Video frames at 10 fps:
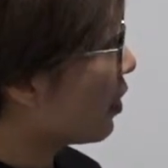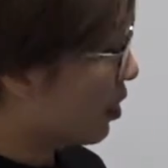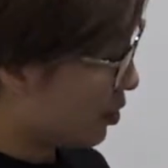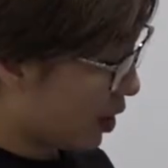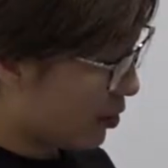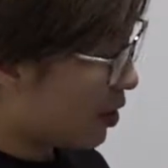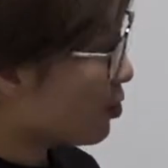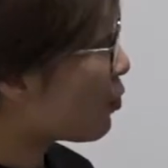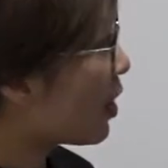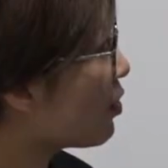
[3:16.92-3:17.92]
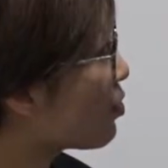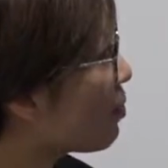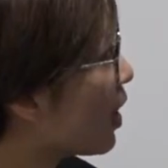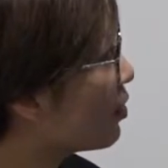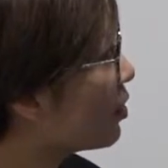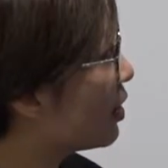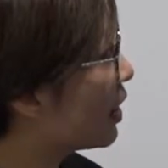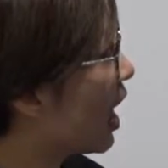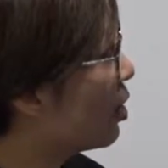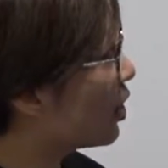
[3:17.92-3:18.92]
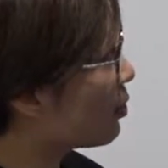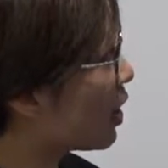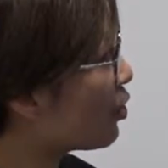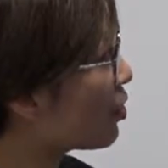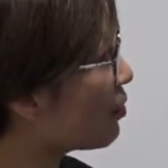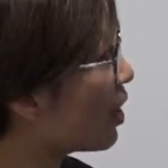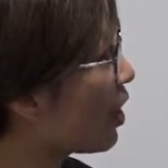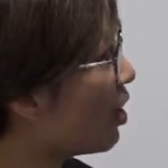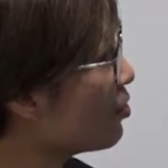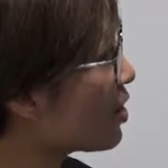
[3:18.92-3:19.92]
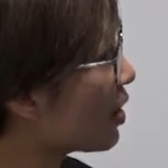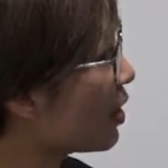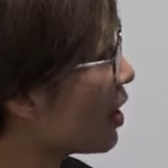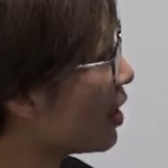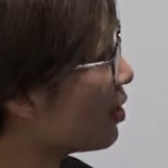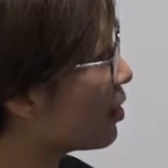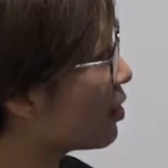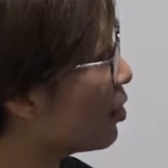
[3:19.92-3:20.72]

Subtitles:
Okay, this one is about the carbon emission accounting in